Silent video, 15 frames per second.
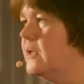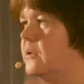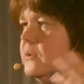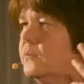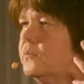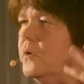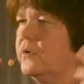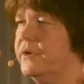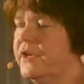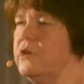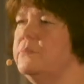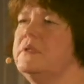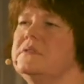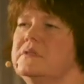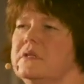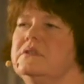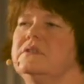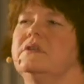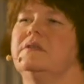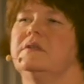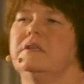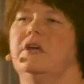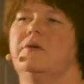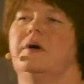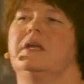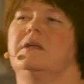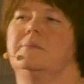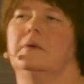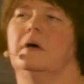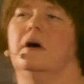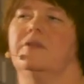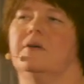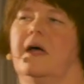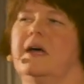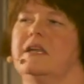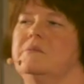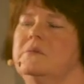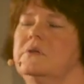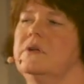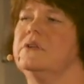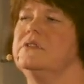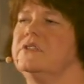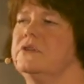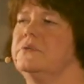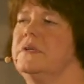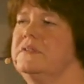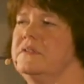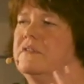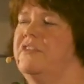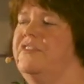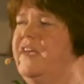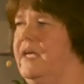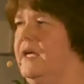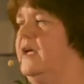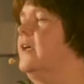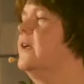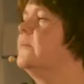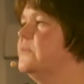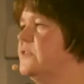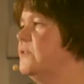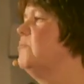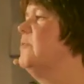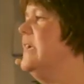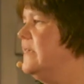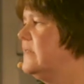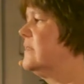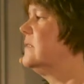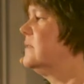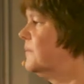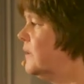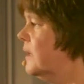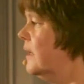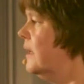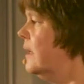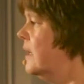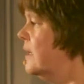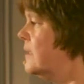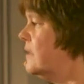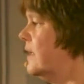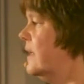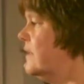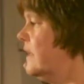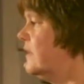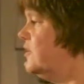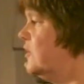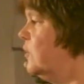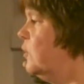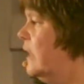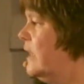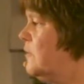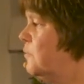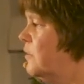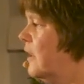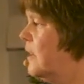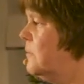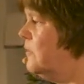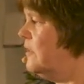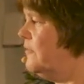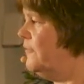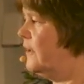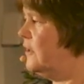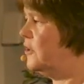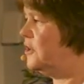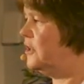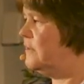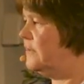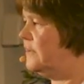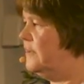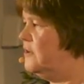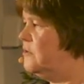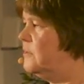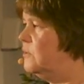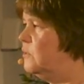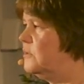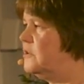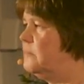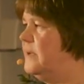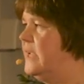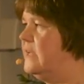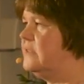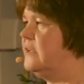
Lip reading: well, what humans can do that no other animal can do is think, to reason. So he says, surely the primary function of the human ought to be